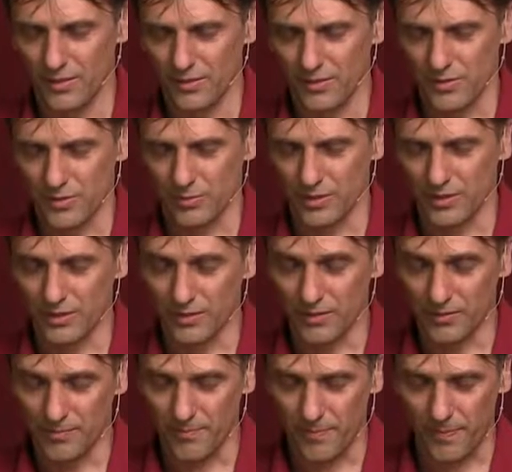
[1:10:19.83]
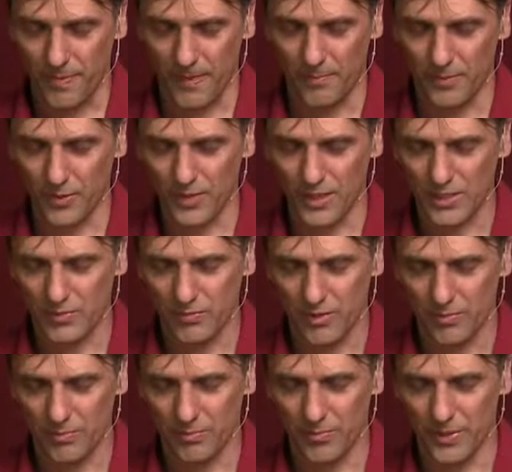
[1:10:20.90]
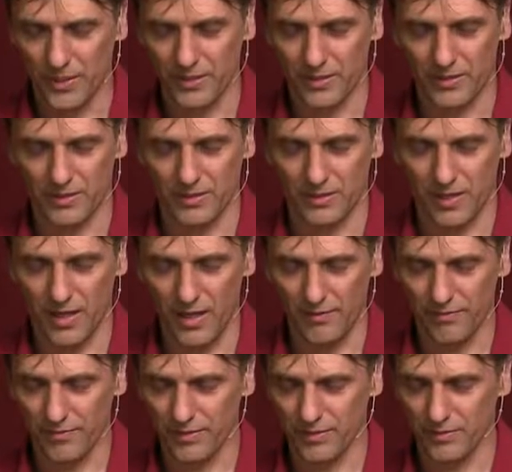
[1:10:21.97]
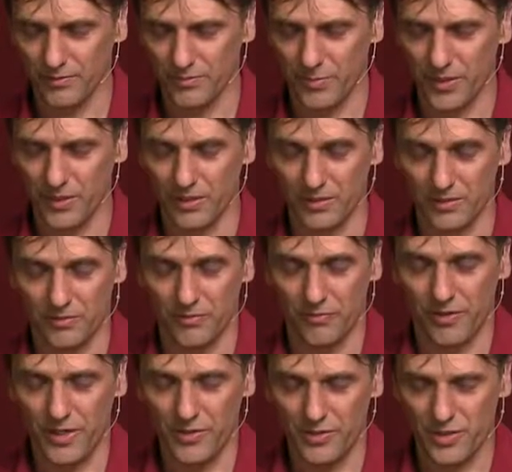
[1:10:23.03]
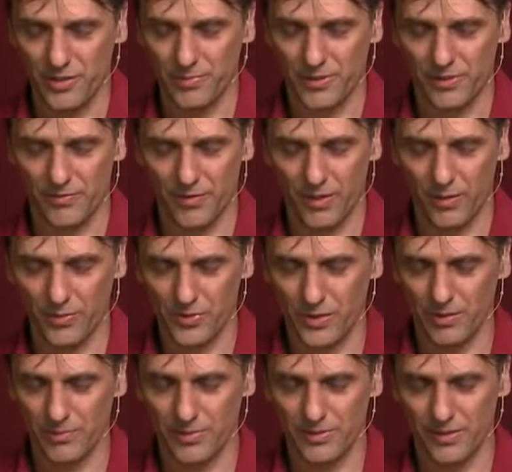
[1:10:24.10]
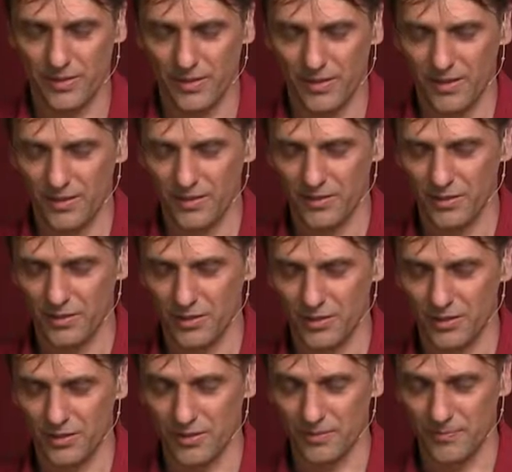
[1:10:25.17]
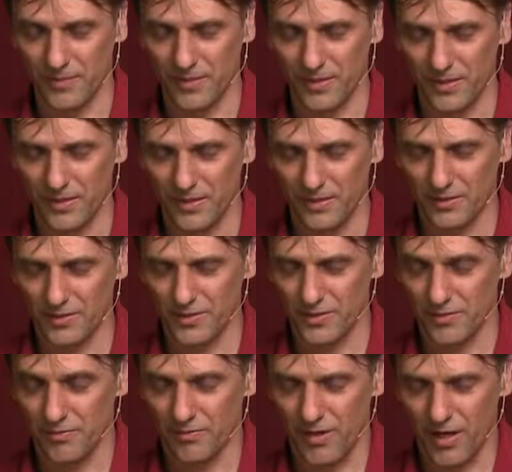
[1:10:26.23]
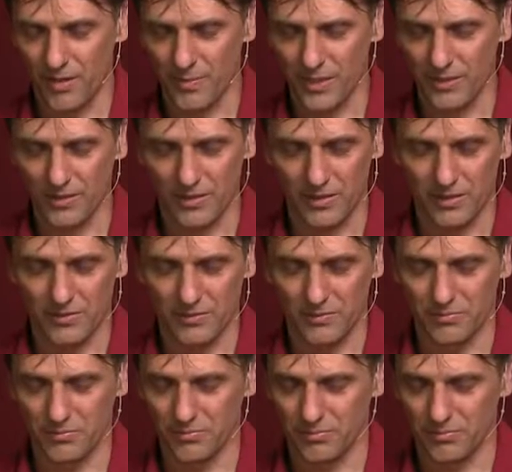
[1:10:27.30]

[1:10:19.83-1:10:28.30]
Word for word: so that the products will bring life bring friendships fellowships that uh, this farming and